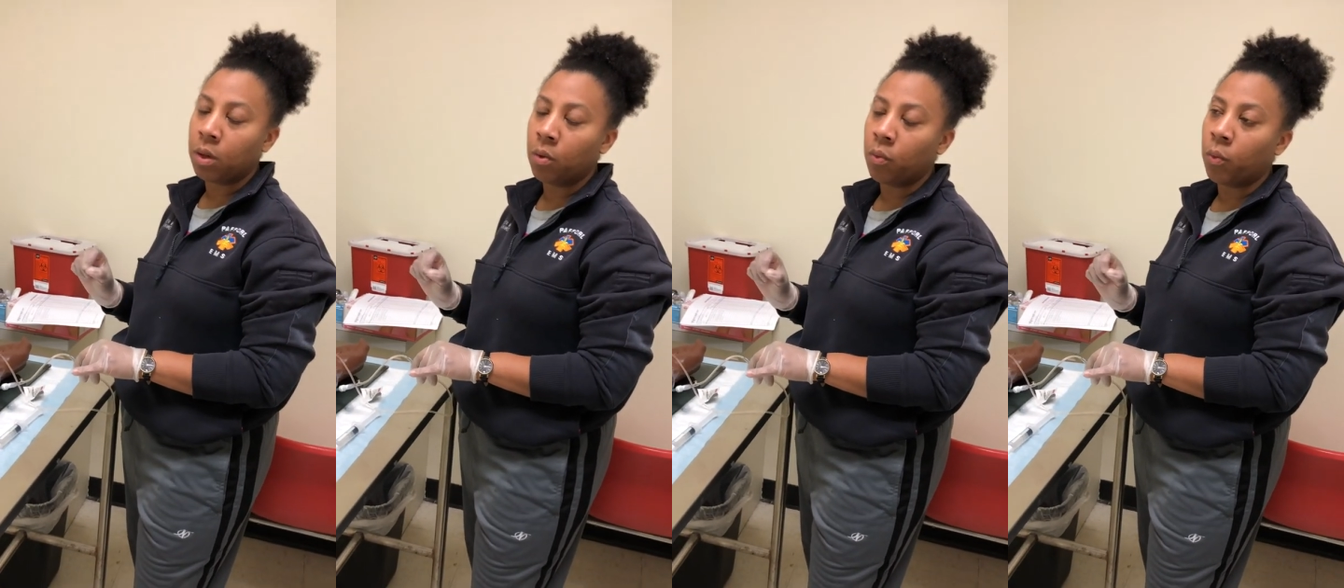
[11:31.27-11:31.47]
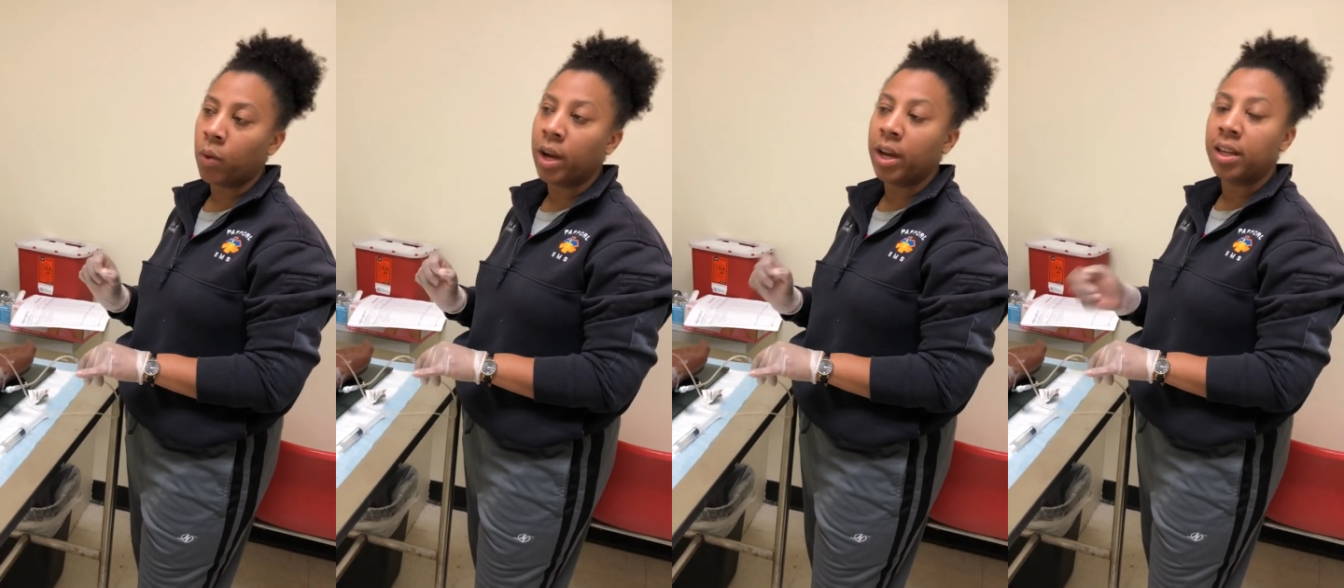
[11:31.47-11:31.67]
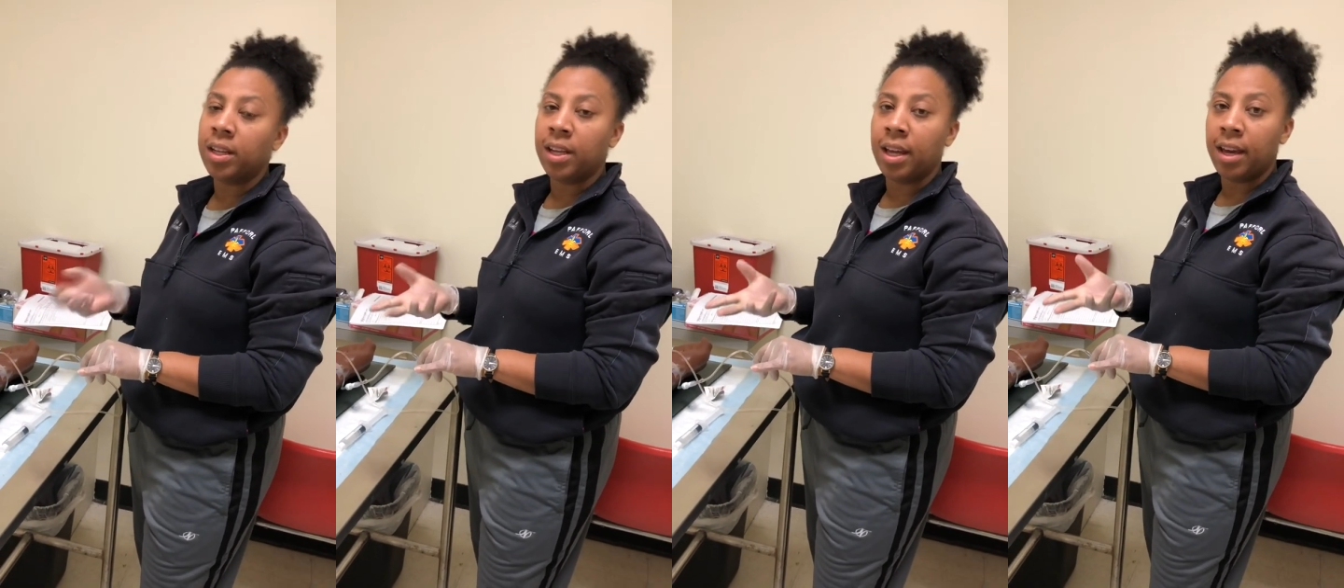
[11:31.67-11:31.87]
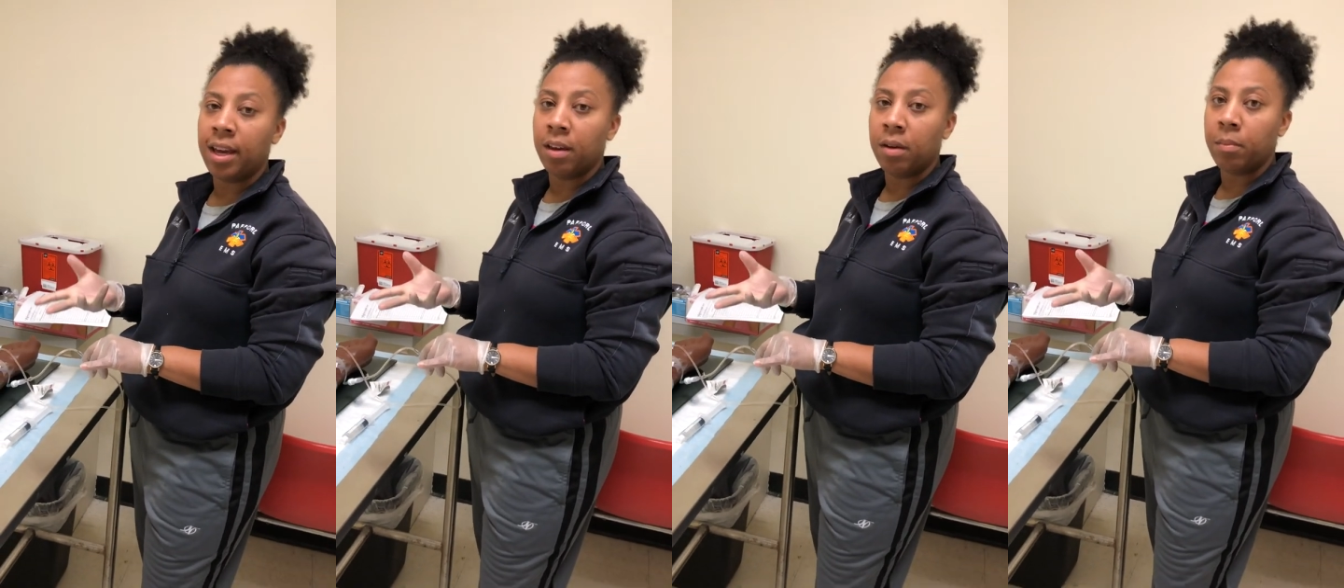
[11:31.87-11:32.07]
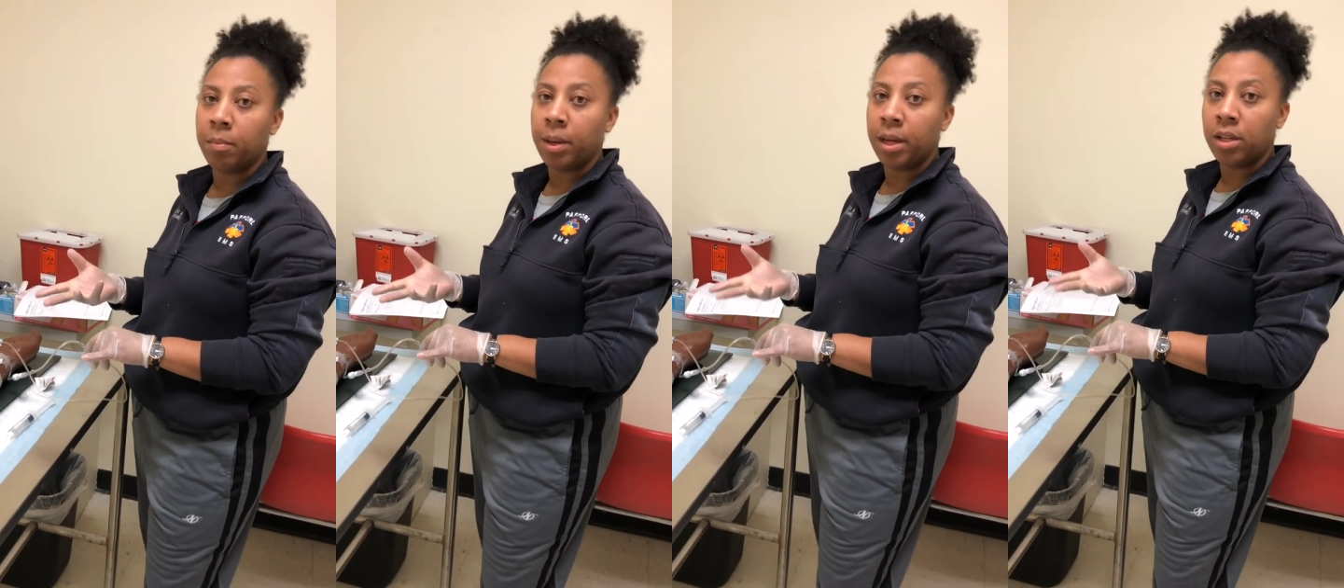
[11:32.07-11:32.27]
write
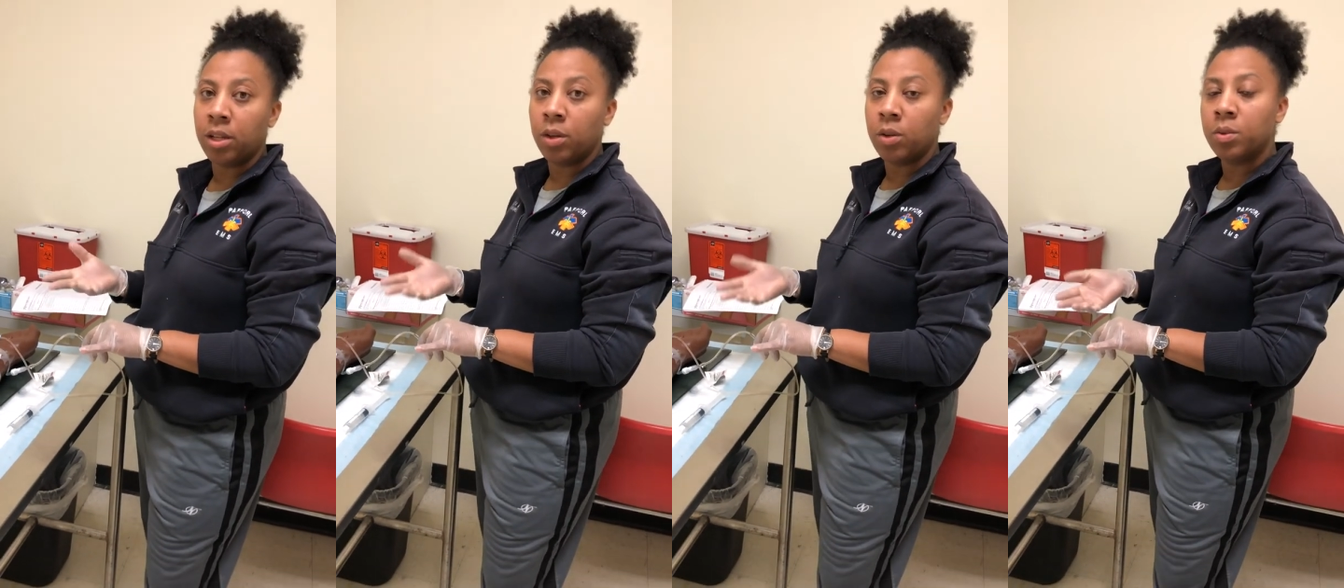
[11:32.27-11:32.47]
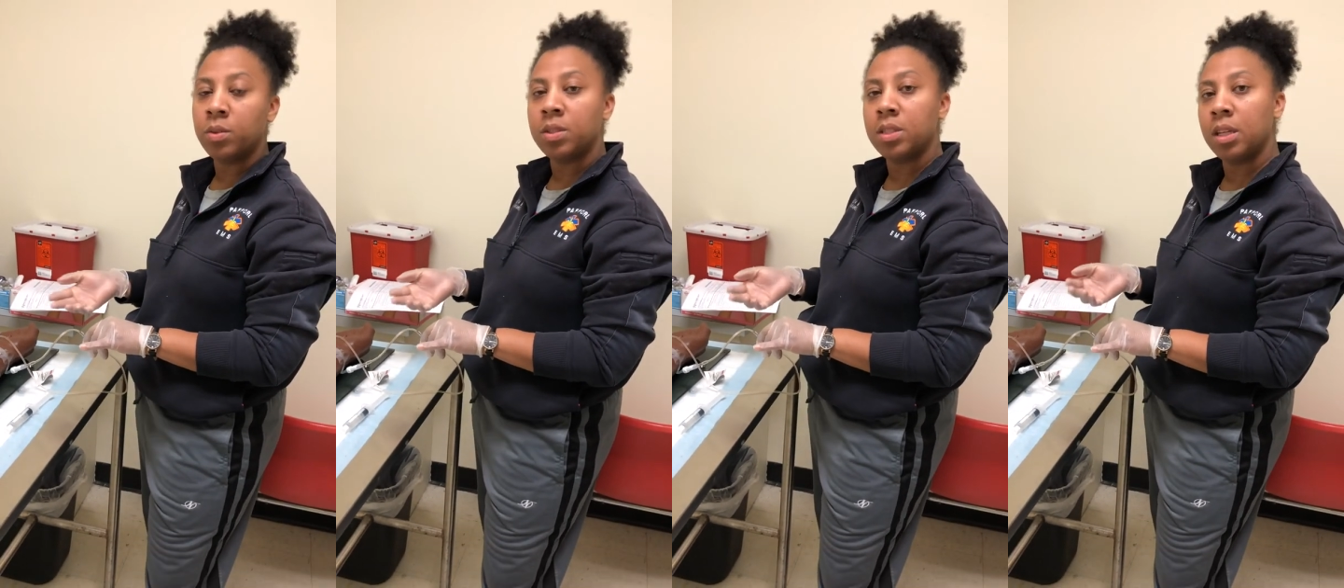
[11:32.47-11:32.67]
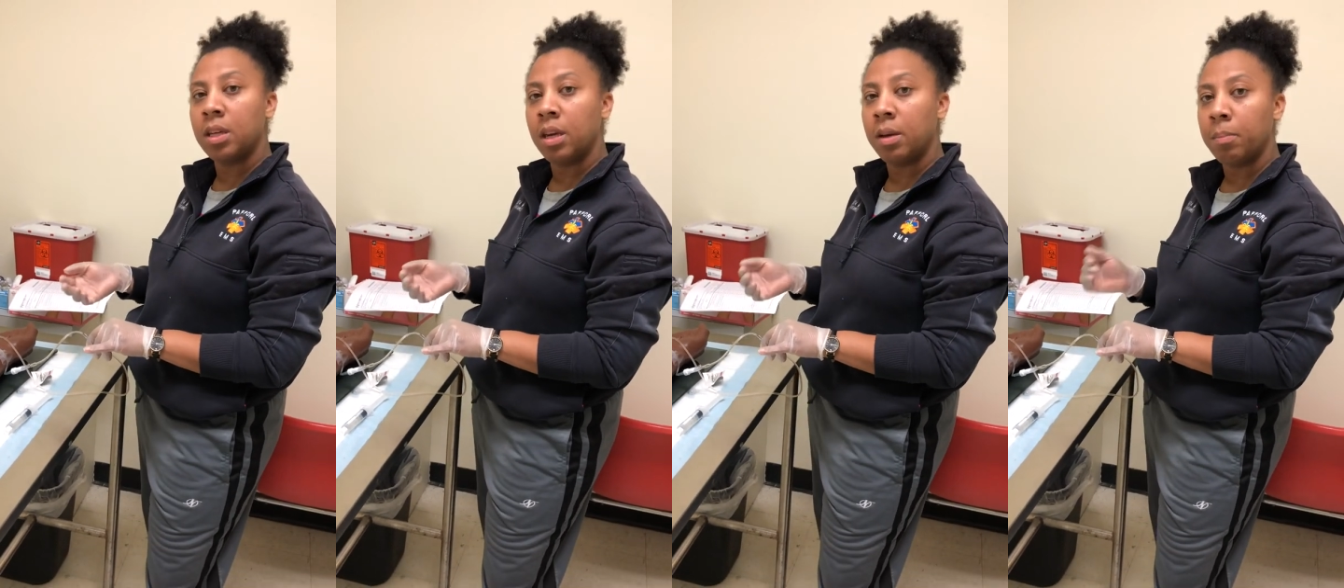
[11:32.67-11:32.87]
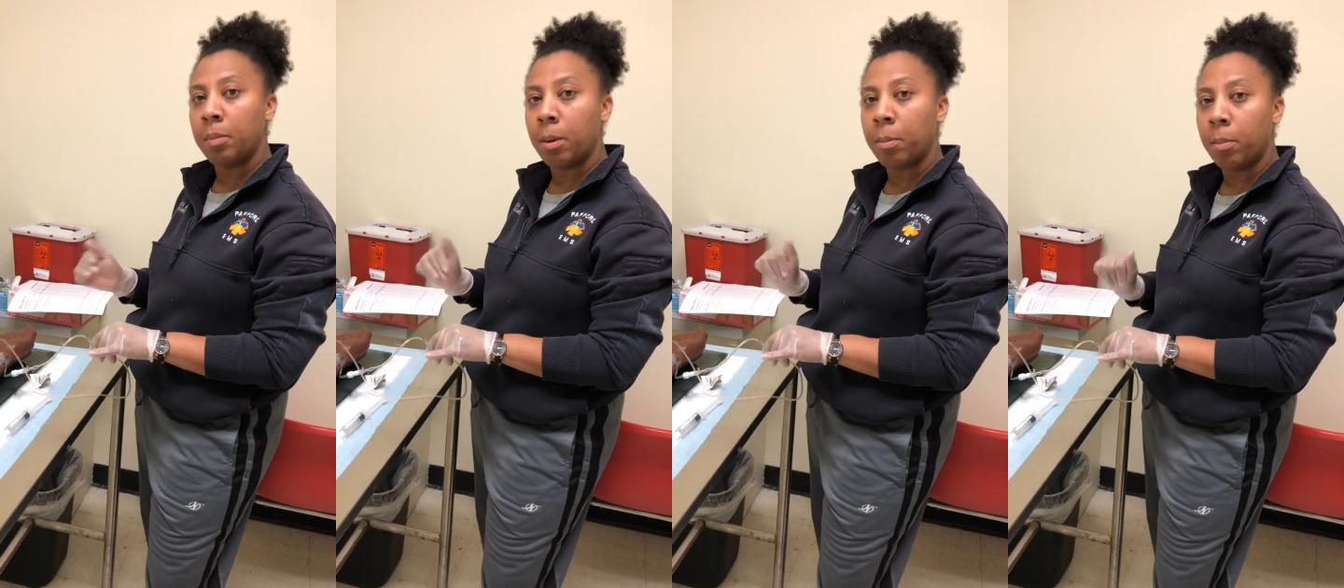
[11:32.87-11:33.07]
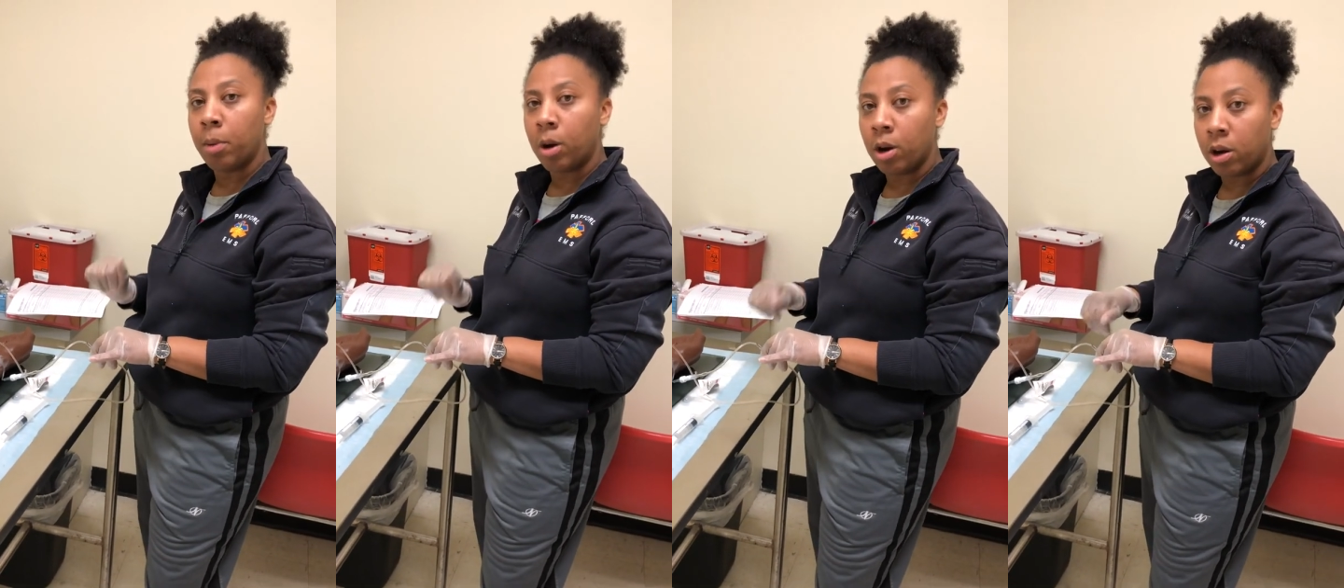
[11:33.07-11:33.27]
down my notes in my
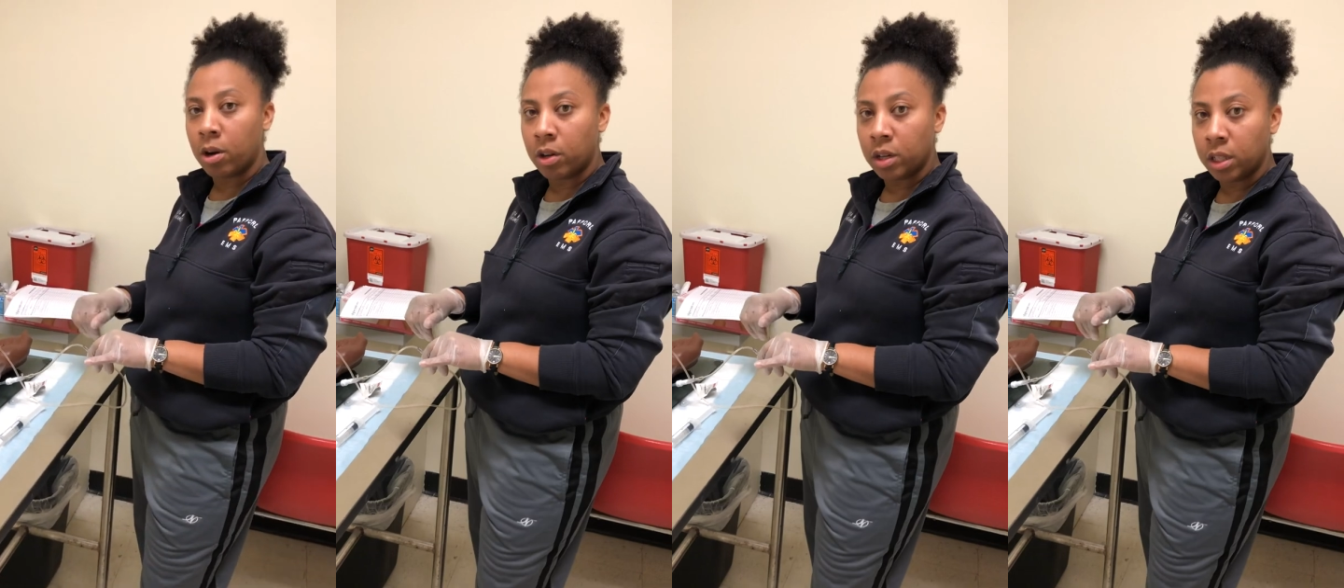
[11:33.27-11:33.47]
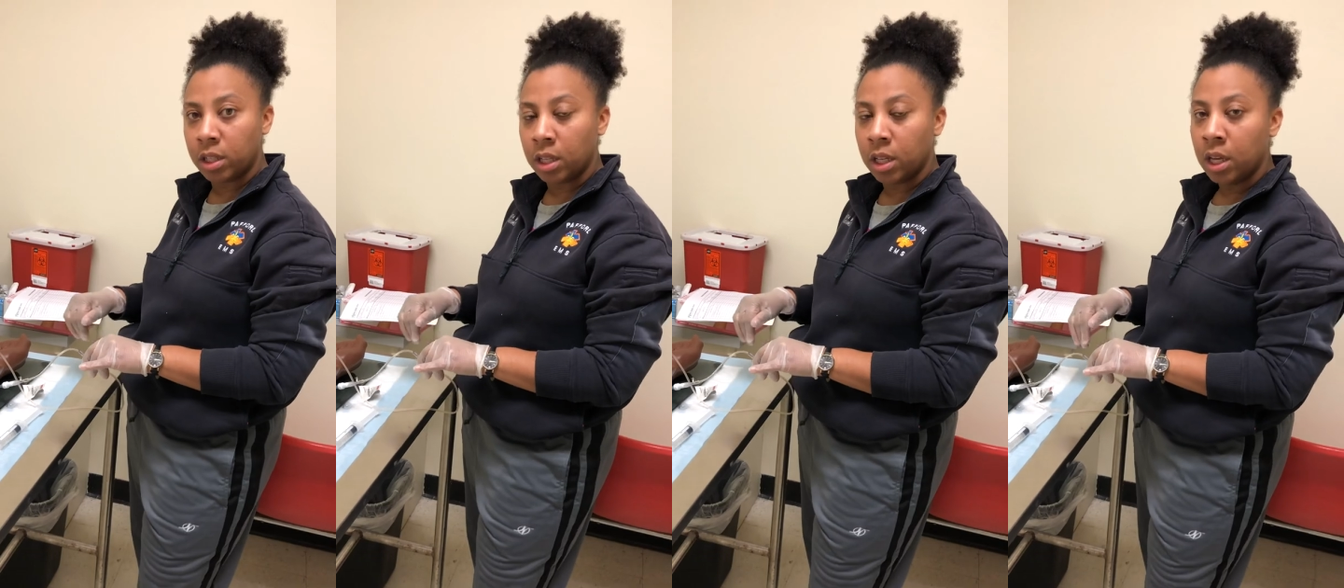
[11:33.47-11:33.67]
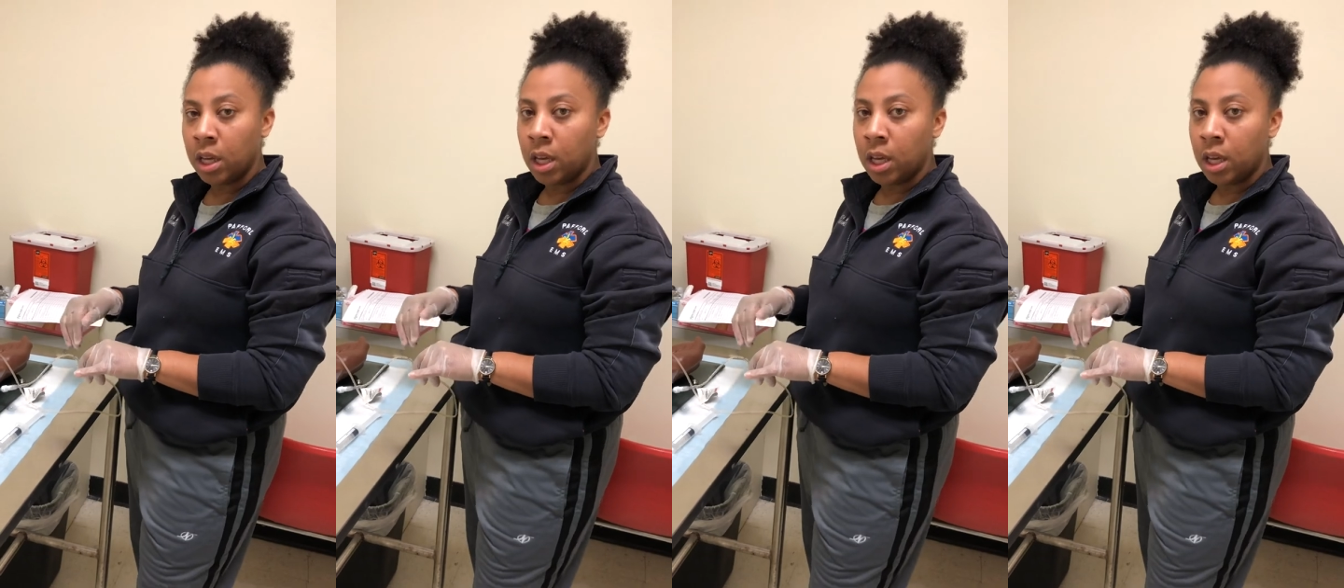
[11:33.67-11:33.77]
MARA,